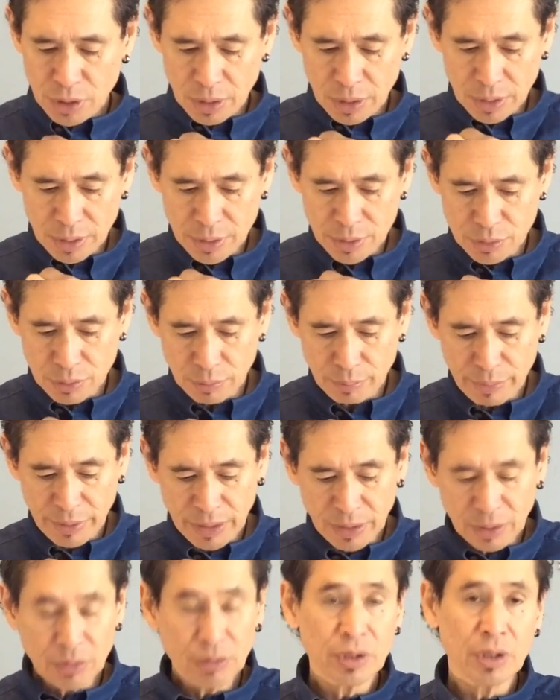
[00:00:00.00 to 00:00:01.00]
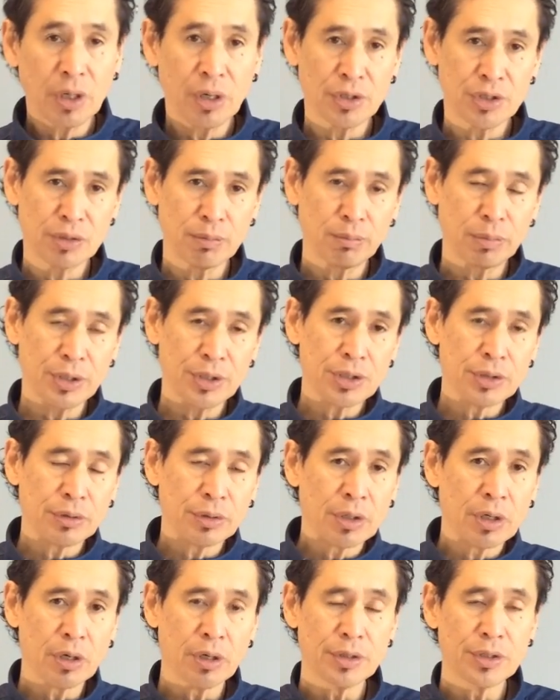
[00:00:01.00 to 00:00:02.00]
cards or bingo cards and
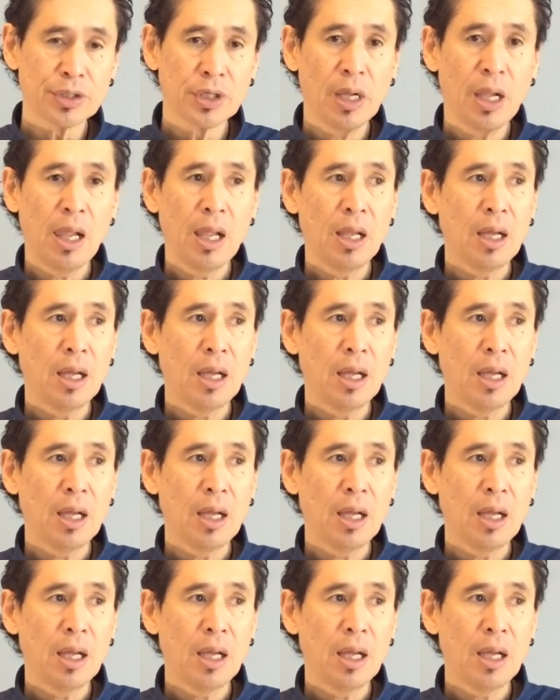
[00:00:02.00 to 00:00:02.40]
blister cards.